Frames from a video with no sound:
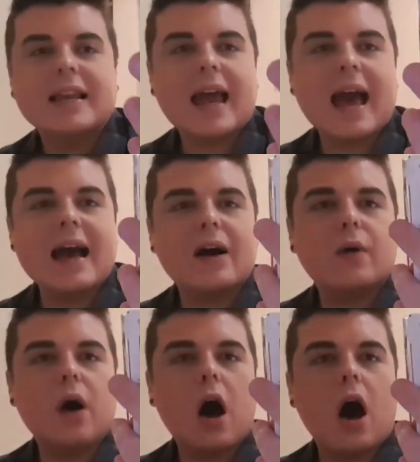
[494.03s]

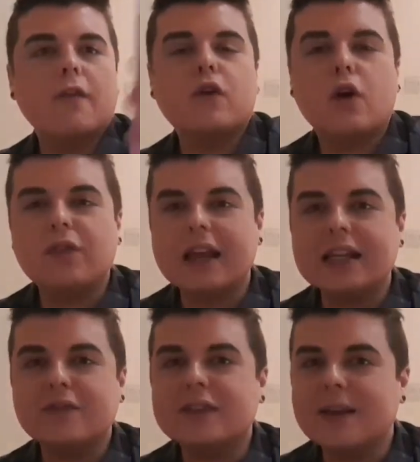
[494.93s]
Now, I've got
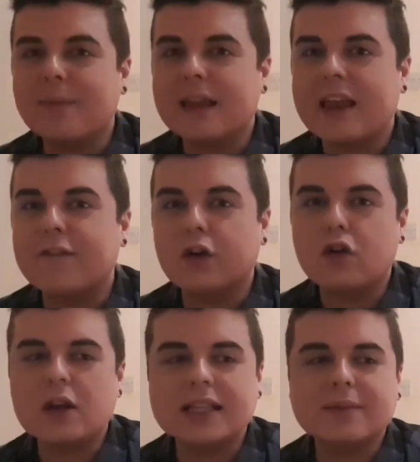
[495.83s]
these for somebody for
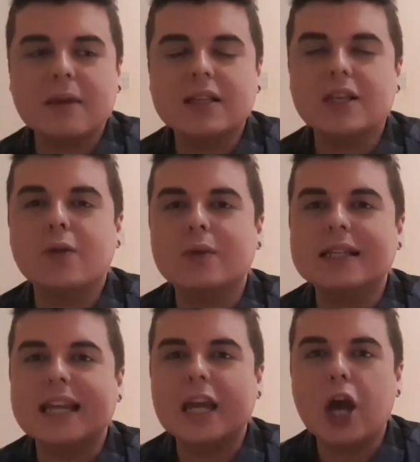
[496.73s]
Christmas. I don't want
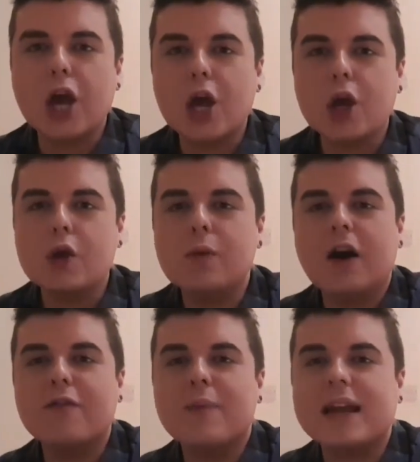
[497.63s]
to say who,
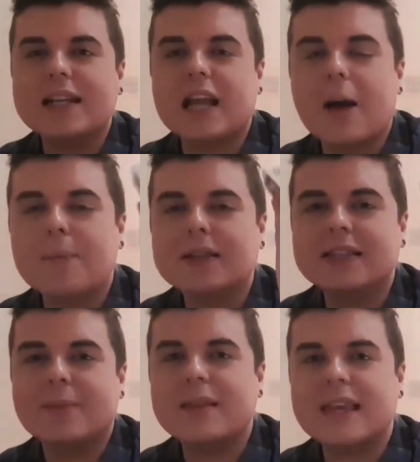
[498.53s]
but I've picked up
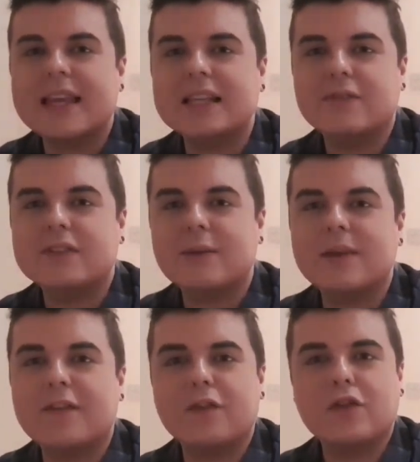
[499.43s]
some of these for
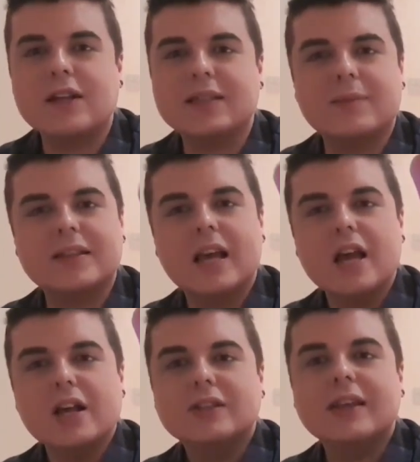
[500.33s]
somebody for Christmas.
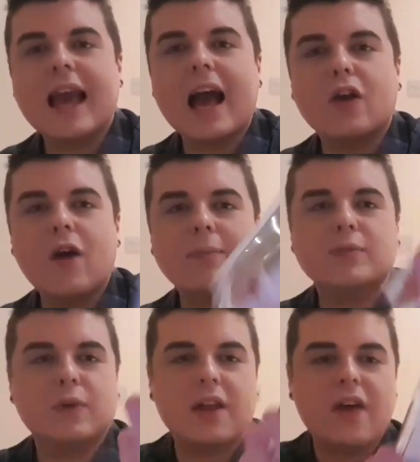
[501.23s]
So yeah, I
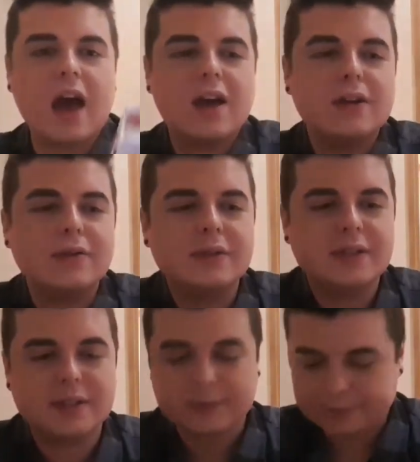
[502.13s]
grabbed one of
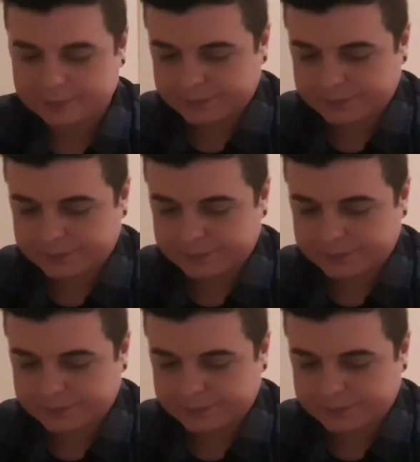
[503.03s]
those.